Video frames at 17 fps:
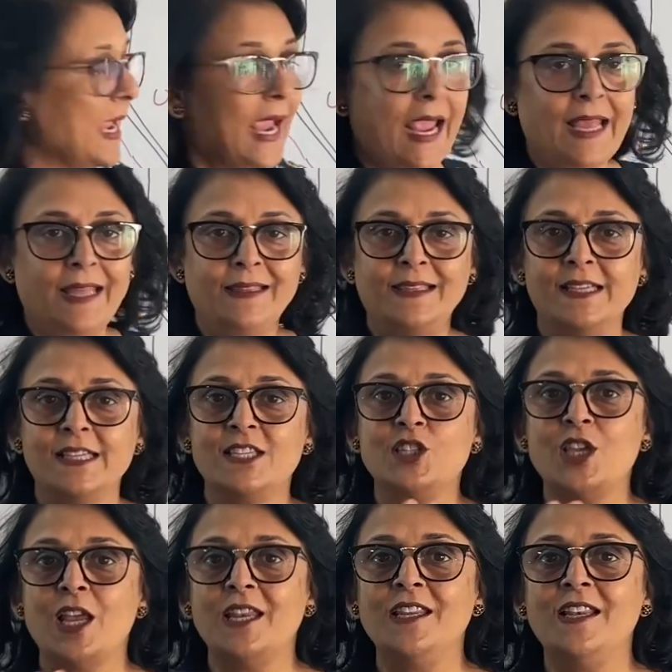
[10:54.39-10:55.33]
And this
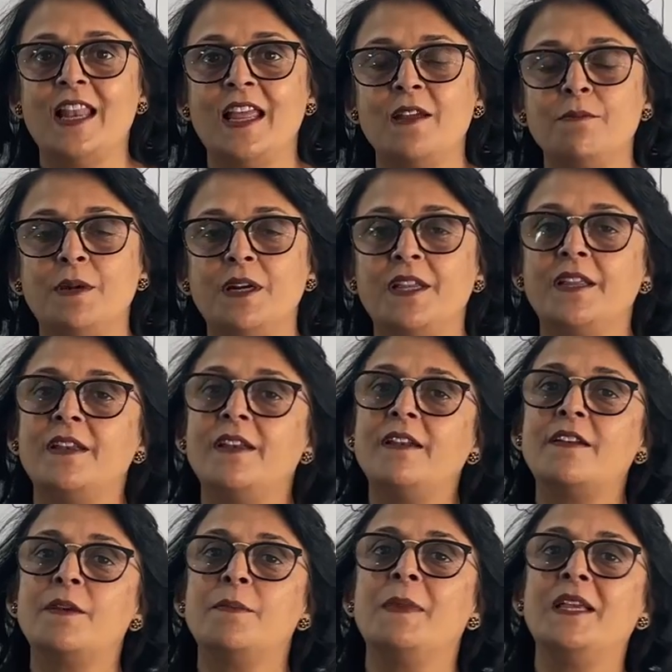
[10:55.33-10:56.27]
jelly-like material
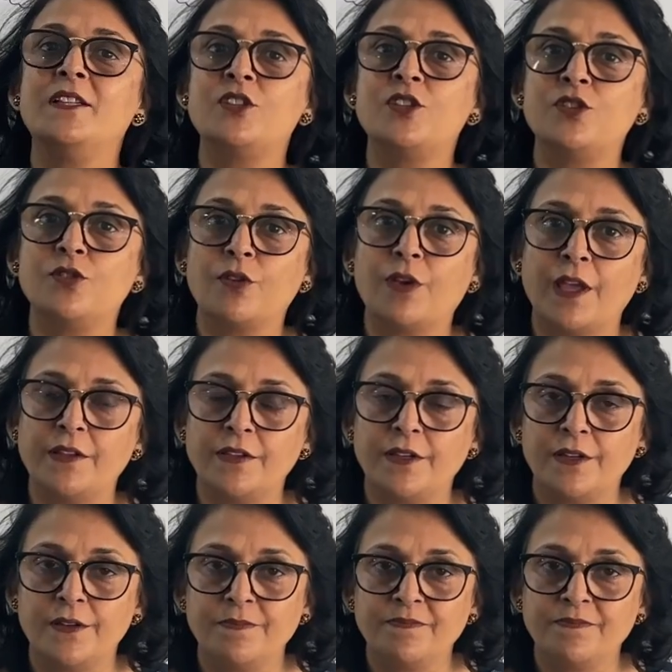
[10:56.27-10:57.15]
remains together.